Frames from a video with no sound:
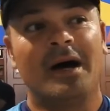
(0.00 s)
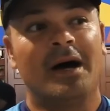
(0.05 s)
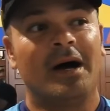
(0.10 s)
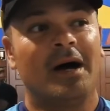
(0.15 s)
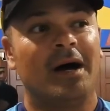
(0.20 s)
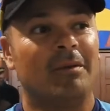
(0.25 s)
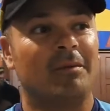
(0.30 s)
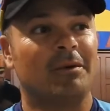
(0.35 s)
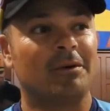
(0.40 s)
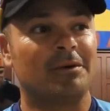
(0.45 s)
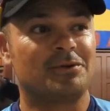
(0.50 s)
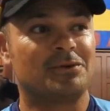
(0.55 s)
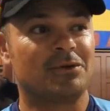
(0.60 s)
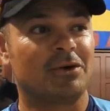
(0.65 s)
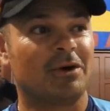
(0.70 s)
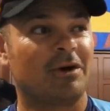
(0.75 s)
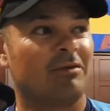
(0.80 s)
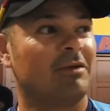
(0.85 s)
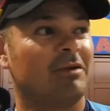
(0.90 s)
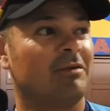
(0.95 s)
I'm not sure.
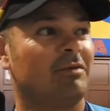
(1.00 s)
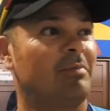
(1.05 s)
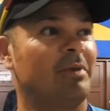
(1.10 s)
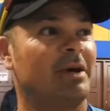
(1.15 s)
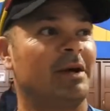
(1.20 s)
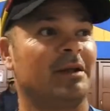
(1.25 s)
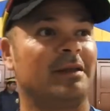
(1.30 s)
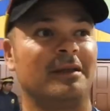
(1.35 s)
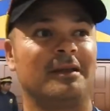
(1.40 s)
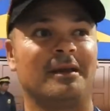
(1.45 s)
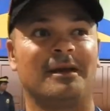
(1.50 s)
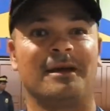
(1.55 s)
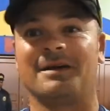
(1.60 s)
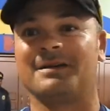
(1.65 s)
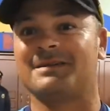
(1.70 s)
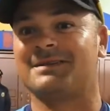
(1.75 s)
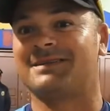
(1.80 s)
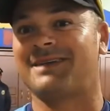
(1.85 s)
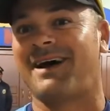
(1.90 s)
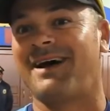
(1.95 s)
I've never batted
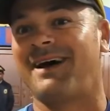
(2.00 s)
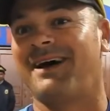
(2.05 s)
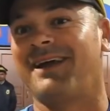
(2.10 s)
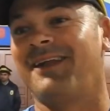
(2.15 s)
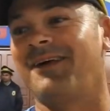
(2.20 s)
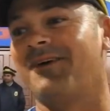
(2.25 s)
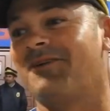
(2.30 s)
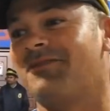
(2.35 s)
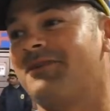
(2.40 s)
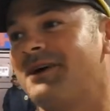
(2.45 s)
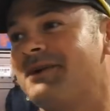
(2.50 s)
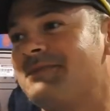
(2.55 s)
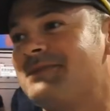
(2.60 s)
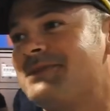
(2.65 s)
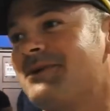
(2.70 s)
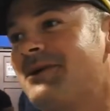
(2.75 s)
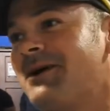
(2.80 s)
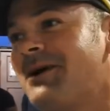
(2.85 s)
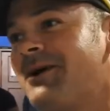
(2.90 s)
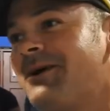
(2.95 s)
against either of them,
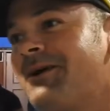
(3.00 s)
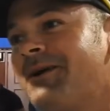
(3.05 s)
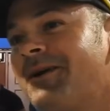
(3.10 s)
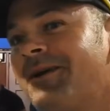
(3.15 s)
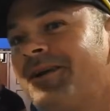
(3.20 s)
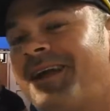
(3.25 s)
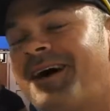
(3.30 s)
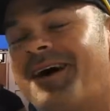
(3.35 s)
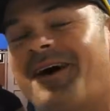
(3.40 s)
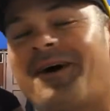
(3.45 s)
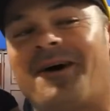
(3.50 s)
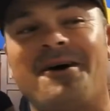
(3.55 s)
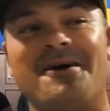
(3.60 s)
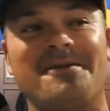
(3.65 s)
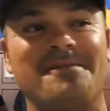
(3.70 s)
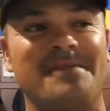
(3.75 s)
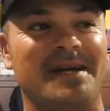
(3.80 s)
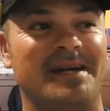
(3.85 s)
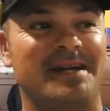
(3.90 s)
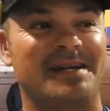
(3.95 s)
so I can't
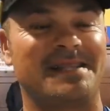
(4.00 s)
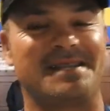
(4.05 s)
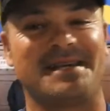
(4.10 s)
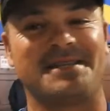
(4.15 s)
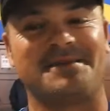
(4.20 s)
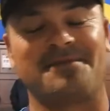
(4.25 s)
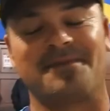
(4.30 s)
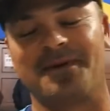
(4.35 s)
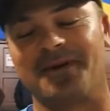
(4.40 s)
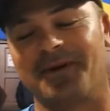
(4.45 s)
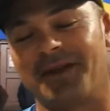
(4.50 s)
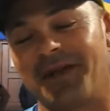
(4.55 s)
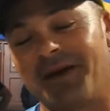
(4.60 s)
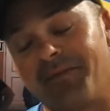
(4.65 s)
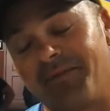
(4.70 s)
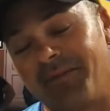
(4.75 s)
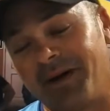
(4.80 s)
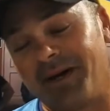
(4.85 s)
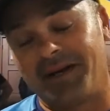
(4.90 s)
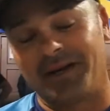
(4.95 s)
make a judgment on that.
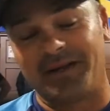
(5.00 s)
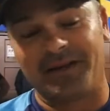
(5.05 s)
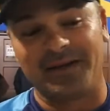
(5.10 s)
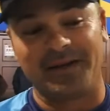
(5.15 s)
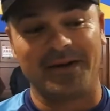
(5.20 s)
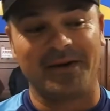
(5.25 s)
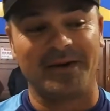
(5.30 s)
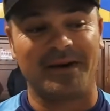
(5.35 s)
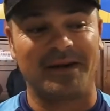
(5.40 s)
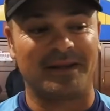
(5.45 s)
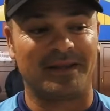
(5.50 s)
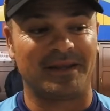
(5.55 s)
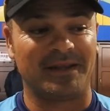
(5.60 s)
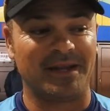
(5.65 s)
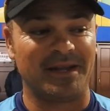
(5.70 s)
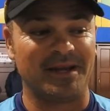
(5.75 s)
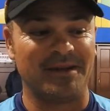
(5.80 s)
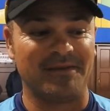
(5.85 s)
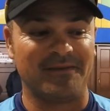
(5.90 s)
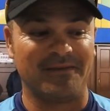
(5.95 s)
But you know, at the
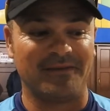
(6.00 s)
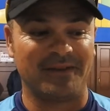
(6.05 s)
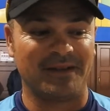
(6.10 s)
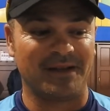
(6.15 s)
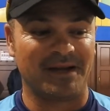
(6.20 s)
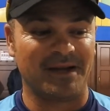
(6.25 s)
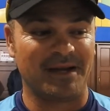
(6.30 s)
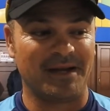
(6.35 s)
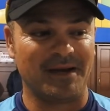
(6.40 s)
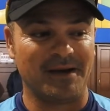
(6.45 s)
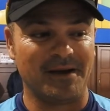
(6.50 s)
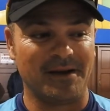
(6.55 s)
end of the day,